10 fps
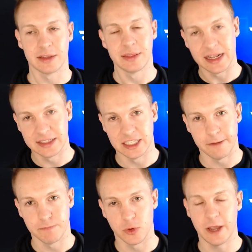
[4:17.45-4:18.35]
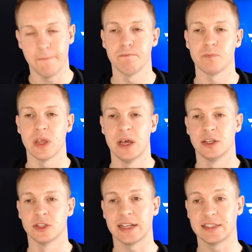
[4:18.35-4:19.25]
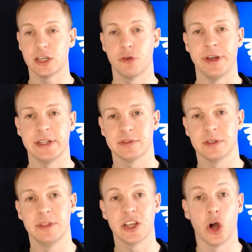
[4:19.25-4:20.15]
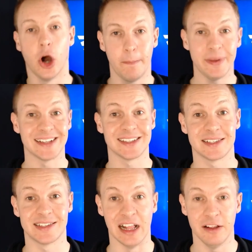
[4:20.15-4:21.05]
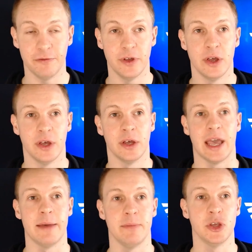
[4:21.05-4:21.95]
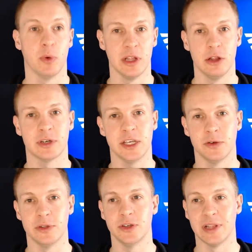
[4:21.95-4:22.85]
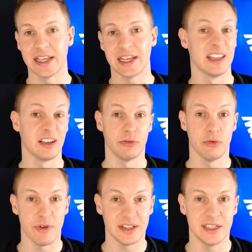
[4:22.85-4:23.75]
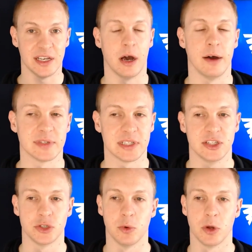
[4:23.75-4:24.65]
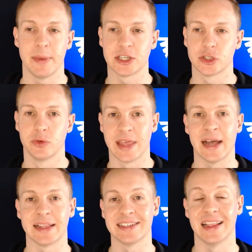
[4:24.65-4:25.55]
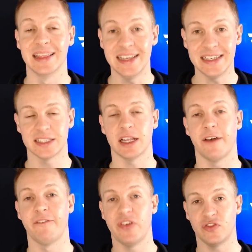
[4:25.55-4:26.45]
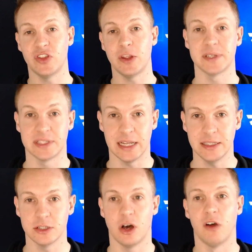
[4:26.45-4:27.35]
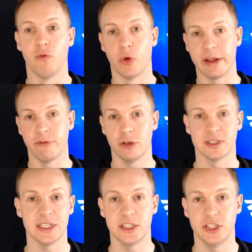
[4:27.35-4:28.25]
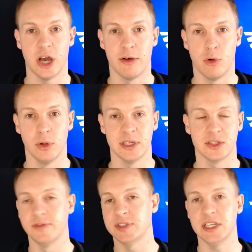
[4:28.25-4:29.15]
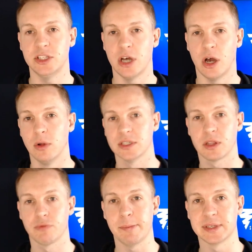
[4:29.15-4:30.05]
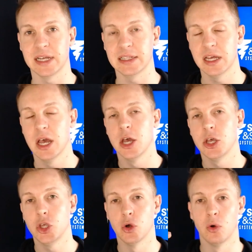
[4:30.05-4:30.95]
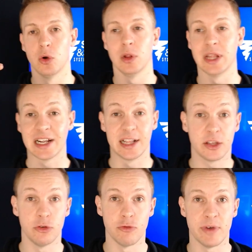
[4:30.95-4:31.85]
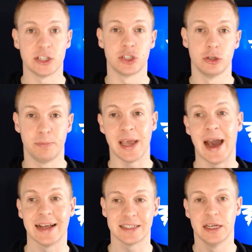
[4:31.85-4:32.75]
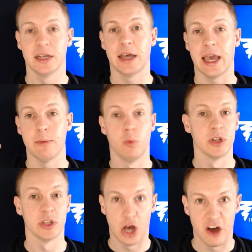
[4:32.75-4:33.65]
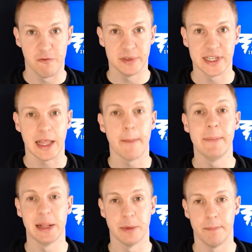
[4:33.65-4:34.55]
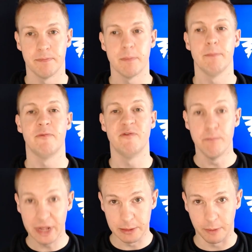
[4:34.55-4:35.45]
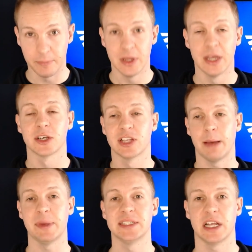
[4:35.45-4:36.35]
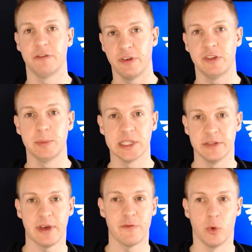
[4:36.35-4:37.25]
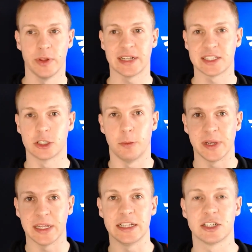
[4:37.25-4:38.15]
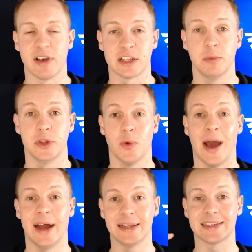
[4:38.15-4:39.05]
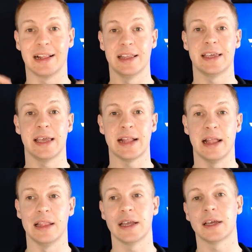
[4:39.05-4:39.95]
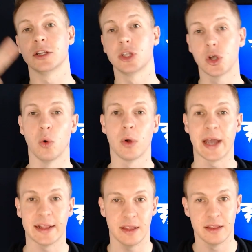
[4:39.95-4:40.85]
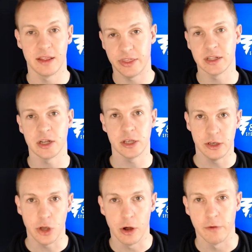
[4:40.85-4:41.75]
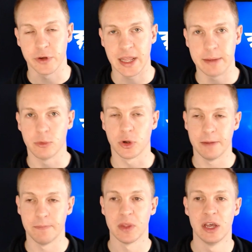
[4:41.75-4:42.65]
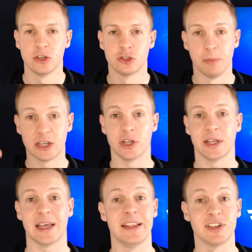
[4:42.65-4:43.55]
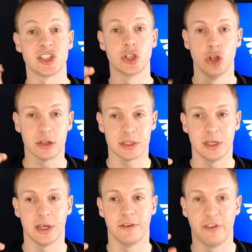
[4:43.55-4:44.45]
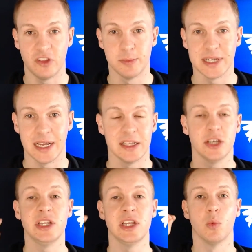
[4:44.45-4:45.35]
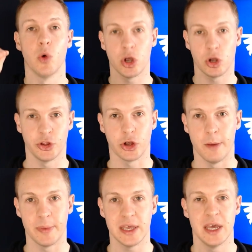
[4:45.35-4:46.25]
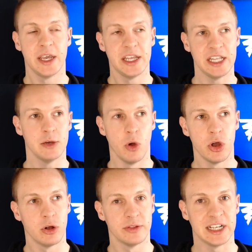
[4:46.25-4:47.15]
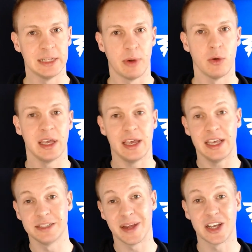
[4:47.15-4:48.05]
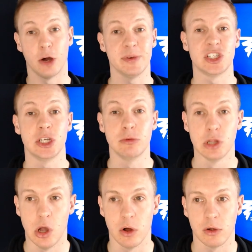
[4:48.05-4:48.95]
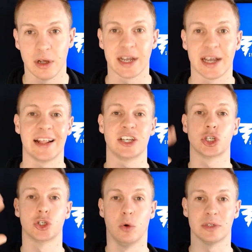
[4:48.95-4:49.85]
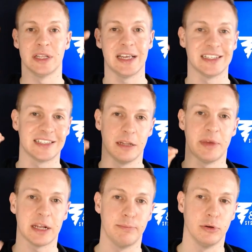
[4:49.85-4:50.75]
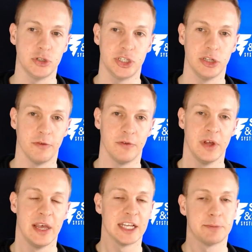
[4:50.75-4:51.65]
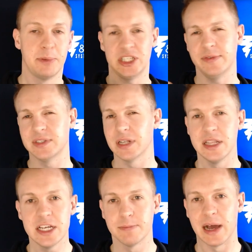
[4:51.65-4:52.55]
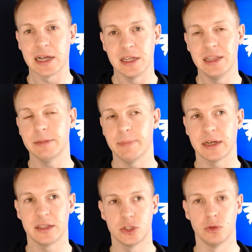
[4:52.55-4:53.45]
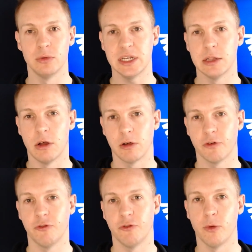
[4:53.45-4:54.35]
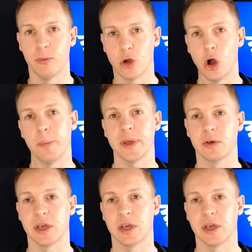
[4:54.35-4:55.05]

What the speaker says: That's it, okay? So that's the creatives. The copy itself, you want to look at your link click-through rate here, obviously. So you want to make sure that is at least 50% of whatever your CTR all is. So if your CTR all is 3%, your link click-through rate should be at 1.5% minimum. Because that means then 50% of everyone that's stopping and interacting with your ad is clicking that link to go get the thing that you're offering them, okay? So make sure that if it's not 50%, you need to work on the copy. You need to work on thinking about, okay, is my copy too long? Can I shorten it and still make it punchy enough? Especially if it's a lead magnet. Lead magnets don't need long form copy, okay?